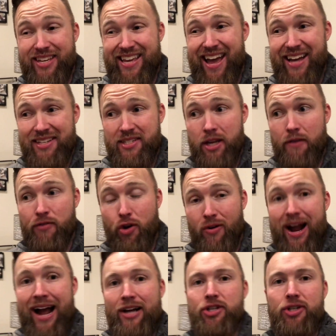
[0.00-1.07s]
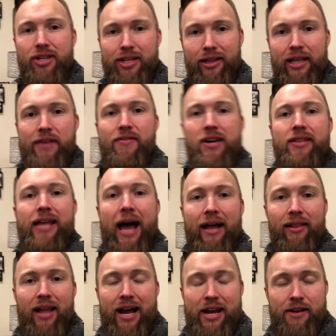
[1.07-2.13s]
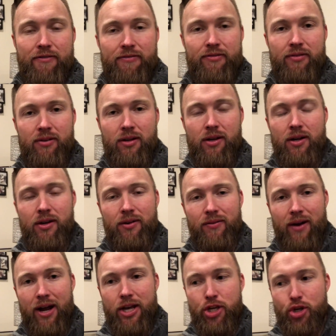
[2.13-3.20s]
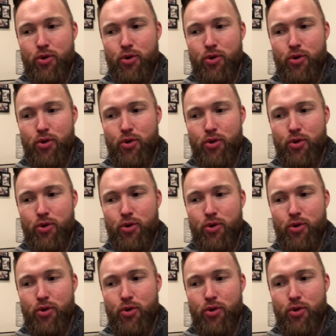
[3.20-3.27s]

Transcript: Yes, if you're actually living that life, right?